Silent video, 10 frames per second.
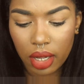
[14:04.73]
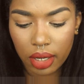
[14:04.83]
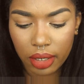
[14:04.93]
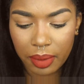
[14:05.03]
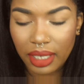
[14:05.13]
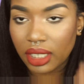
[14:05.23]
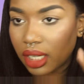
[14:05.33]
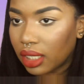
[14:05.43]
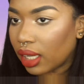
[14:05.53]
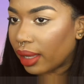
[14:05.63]
I
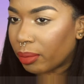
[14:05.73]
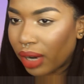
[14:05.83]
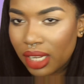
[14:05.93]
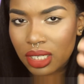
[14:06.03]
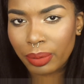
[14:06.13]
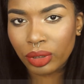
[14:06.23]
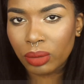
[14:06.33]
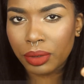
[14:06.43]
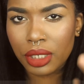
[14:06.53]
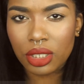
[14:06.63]
did like bronze up a
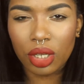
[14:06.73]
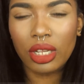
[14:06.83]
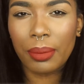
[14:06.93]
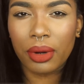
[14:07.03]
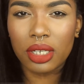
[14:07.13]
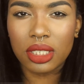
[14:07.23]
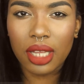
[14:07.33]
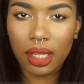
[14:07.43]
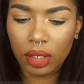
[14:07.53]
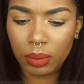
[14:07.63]
little bit, so that part
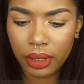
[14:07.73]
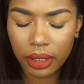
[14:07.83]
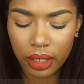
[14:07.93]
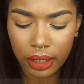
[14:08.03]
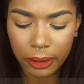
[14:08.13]
set a little bit.